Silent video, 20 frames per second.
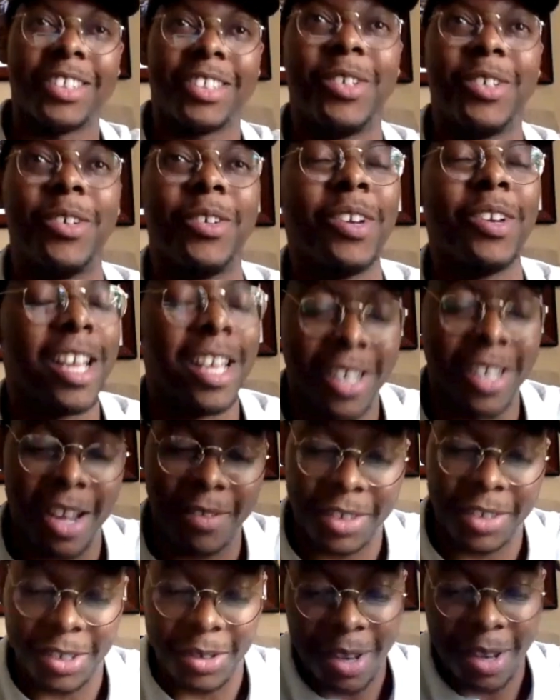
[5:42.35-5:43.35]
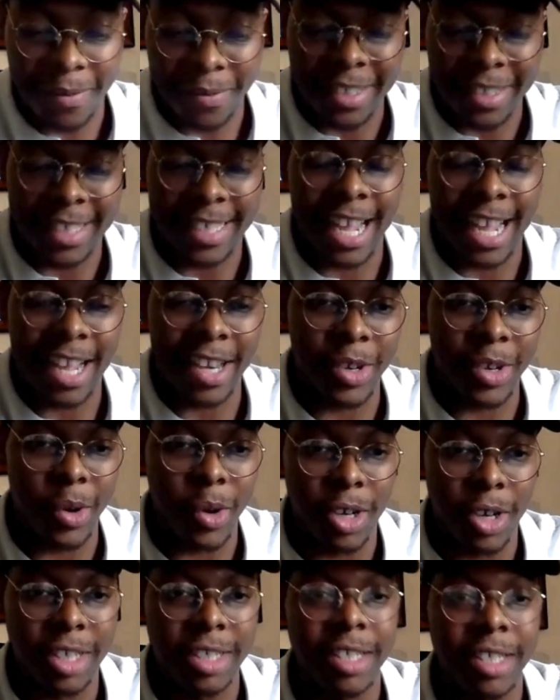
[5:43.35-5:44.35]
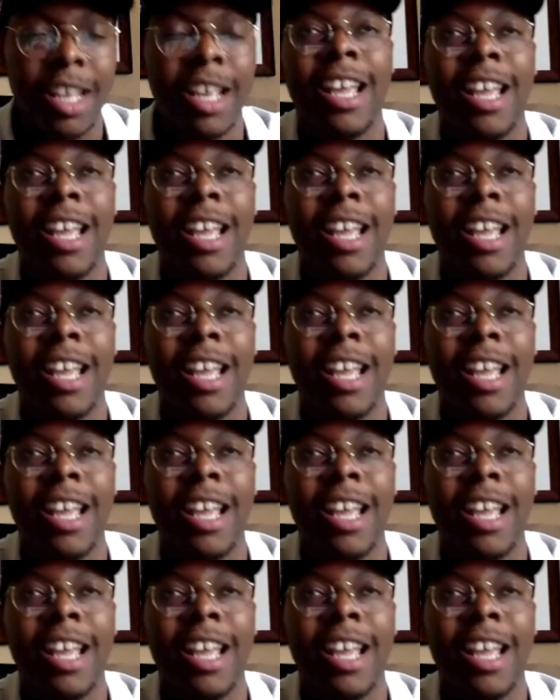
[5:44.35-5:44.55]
two. You have two different side doors.